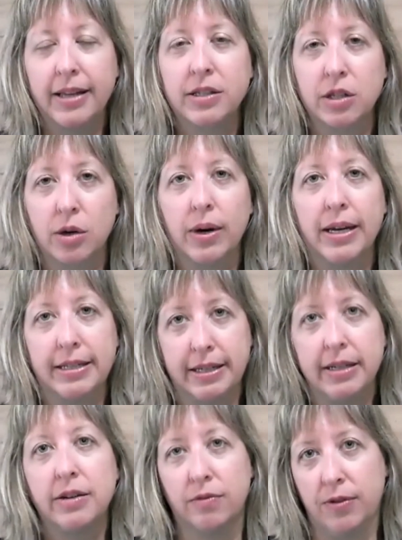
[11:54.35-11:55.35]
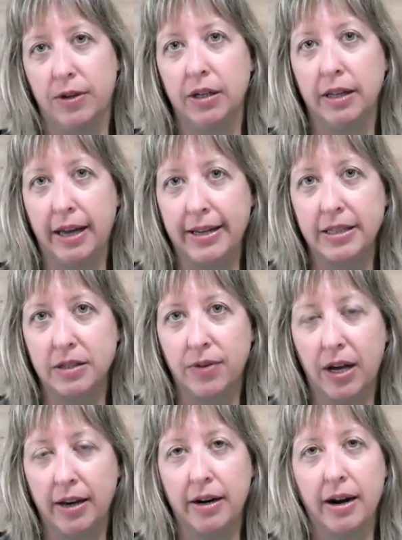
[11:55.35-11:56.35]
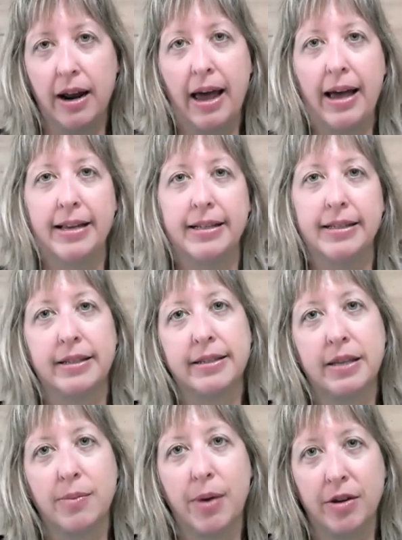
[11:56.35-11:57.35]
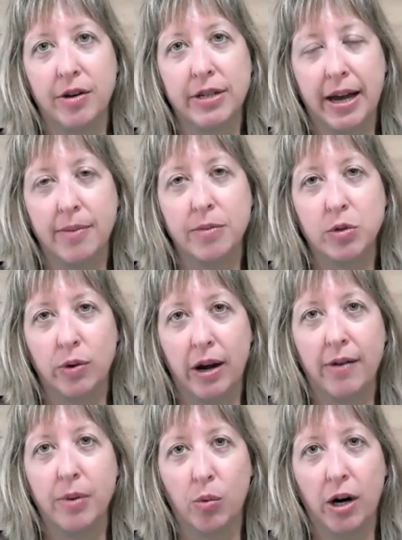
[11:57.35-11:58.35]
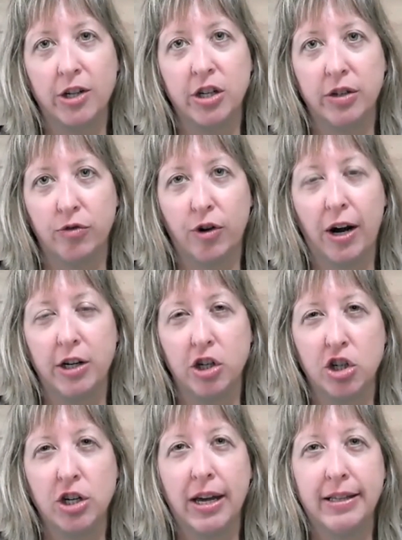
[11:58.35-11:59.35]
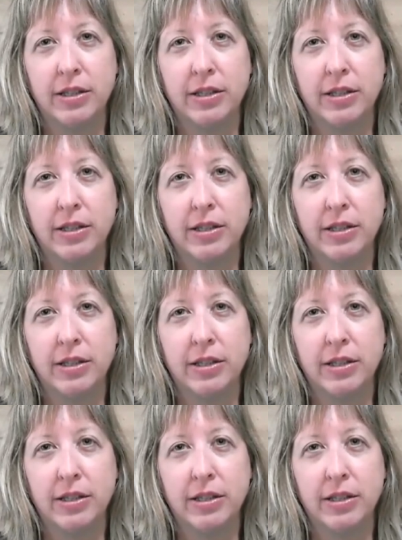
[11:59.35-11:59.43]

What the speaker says: And so it didn't feel as fun as some other times when I've been watching French.